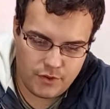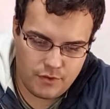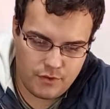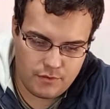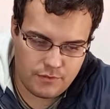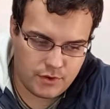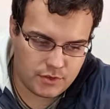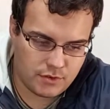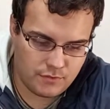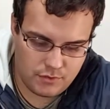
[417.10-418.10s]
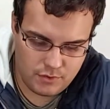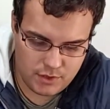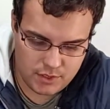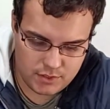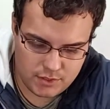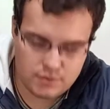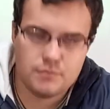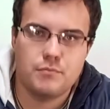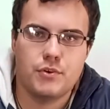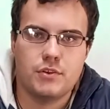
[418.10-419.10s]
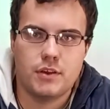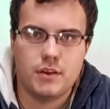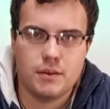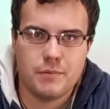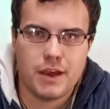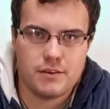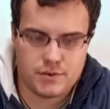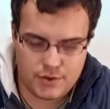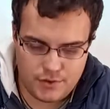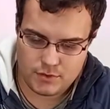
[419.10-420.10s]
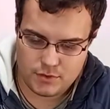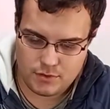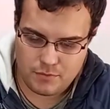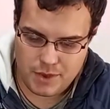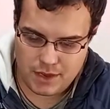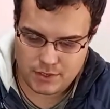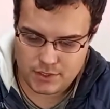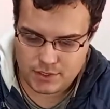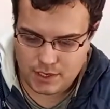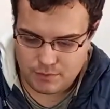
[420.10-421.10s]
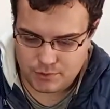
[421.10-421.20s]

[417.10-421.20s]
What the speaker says: So first of all, let's put in the battery. So the back just clips